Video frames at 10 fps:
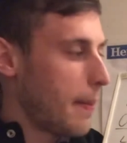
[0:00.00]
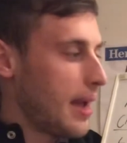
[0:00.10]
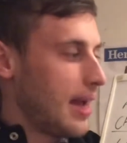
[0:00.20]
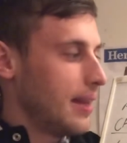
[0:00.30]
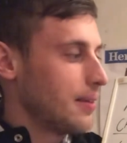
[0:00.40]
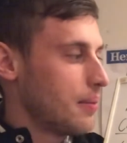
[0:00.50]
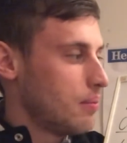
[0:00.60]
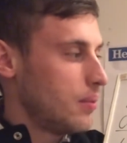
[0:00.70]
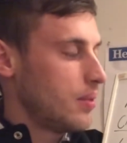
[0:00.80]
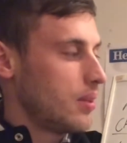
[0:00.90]
And
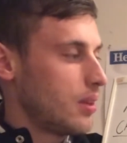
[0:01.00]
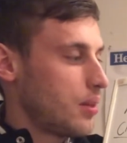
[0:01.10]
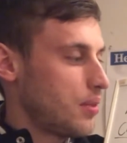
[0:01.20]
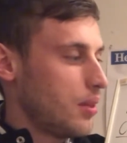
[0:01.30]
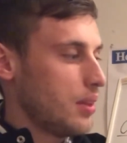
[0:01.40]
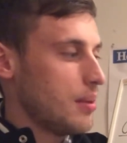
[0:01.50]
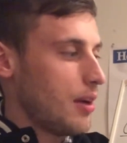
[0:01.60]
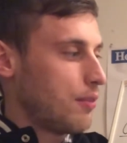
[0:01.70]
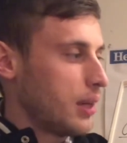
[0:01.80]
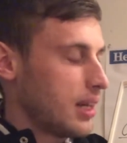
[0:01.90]
the thing
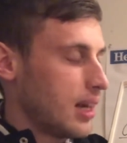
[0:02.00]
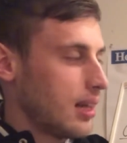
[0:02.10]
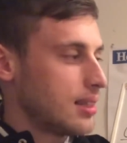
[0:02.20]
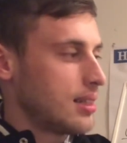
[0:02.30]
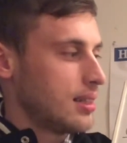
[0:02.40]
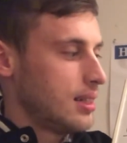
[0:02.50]
about footy cards,